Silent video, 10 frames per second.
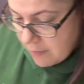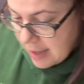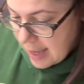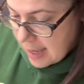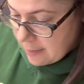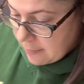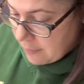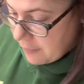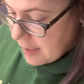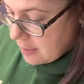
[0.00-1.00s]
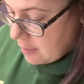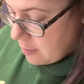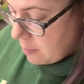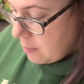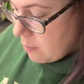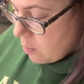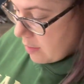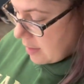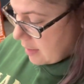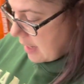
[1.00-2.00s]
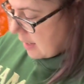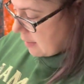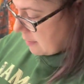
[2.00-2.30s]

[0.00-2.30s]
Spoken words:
that filled more than that,